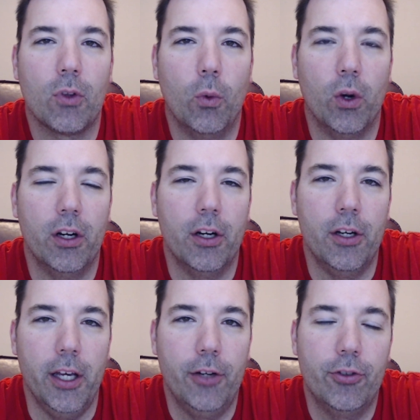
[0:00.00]

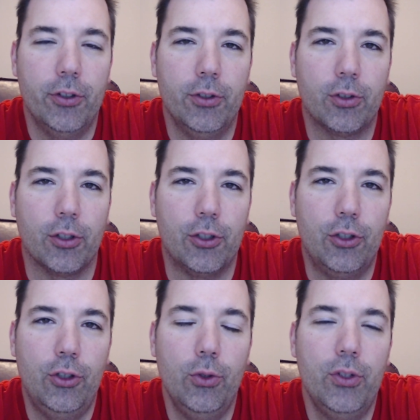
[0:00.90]
Wanted to introduce sort of
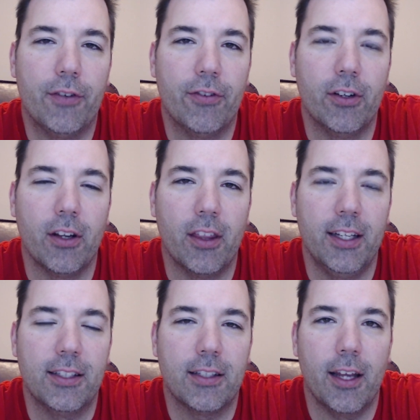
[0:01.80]
two different
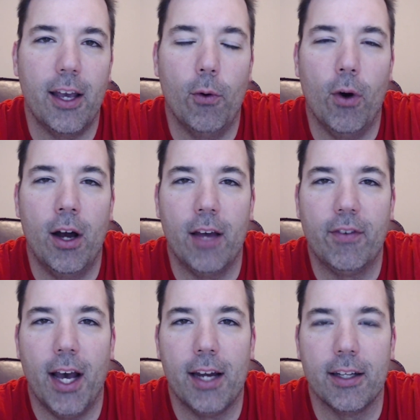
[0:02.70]
things today. One, I've
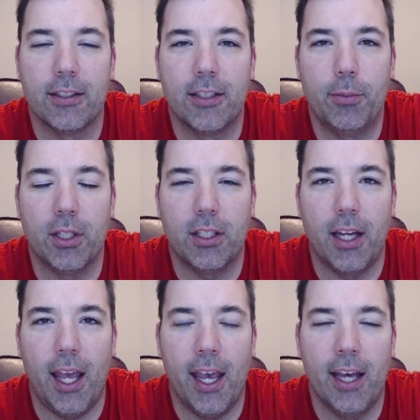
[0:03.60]
got a subject at
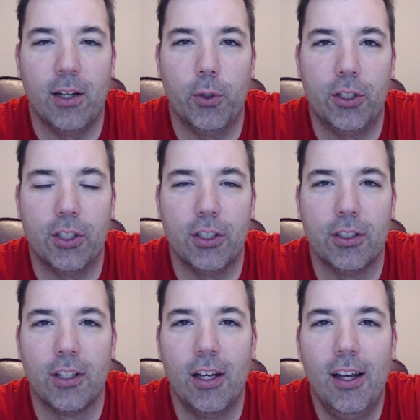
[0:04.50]
hand, which
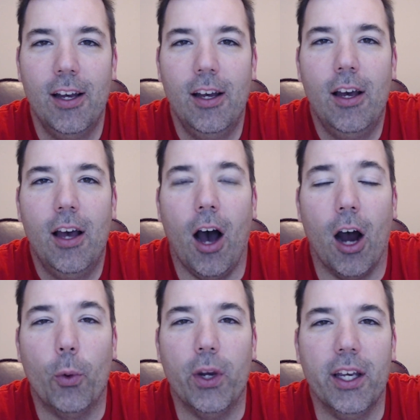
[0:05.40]
is,
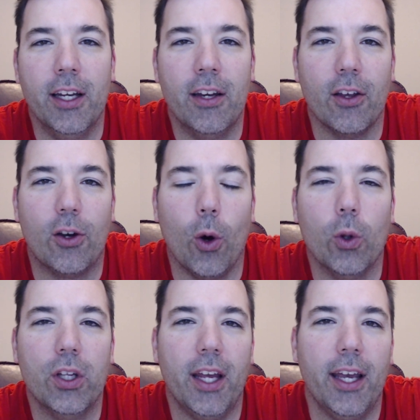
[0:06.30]
are we in the
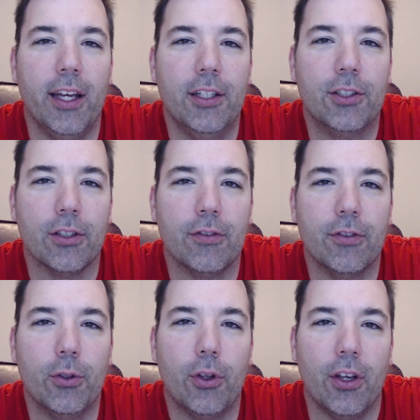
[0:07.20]
Golden Age of
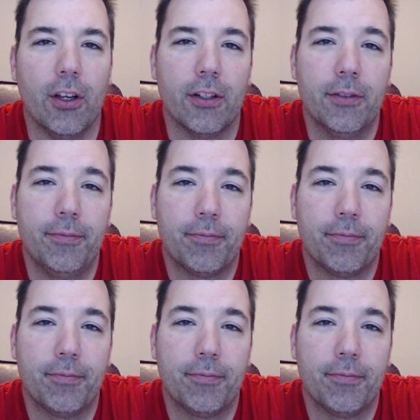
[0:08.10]
Luthier?